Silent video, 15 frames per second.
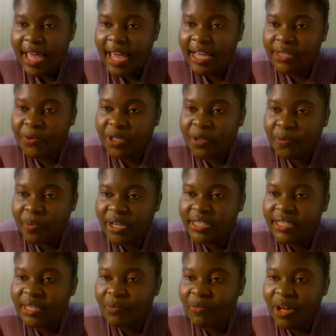as we
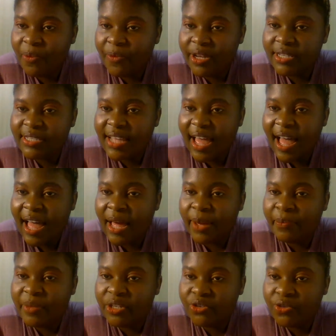speak, Zimbabweans are
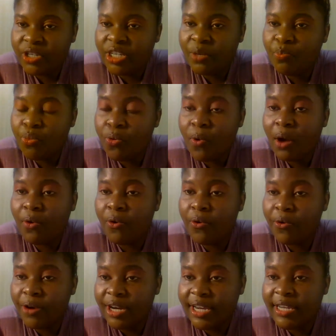mistreating poor
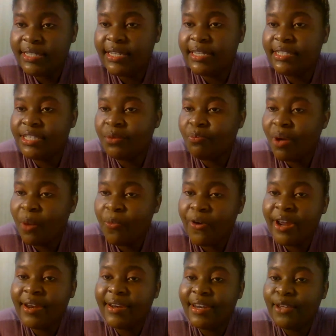Congolese in
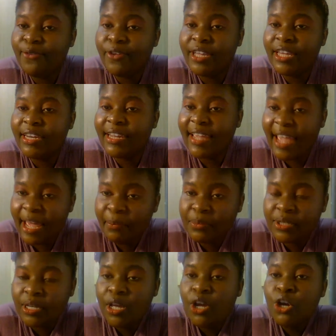Zimbabwe living in
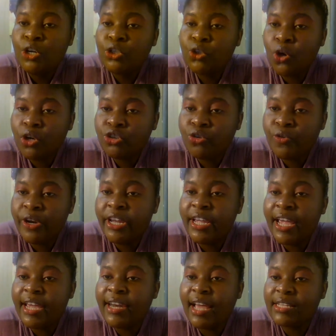camps, torturing
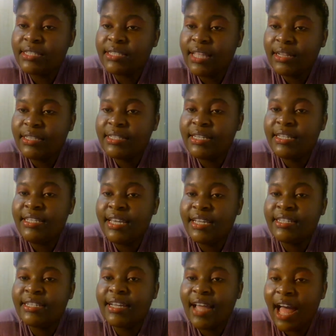and assaulting,
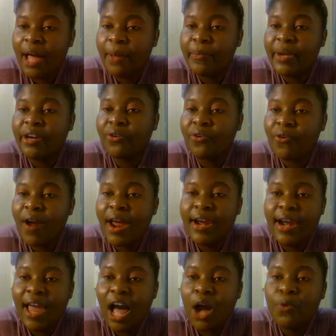yet come and cry
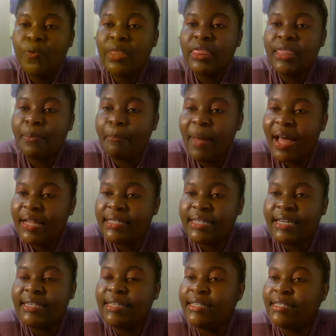loud with demands
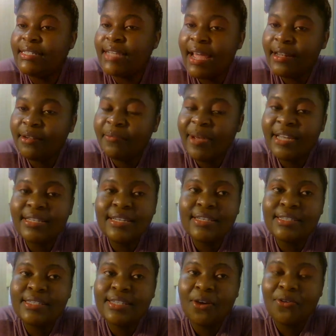and entitlement
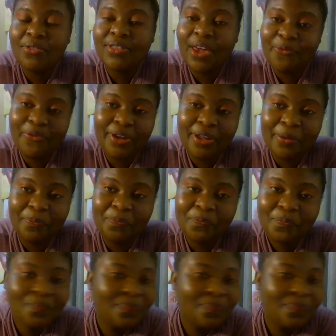in South African.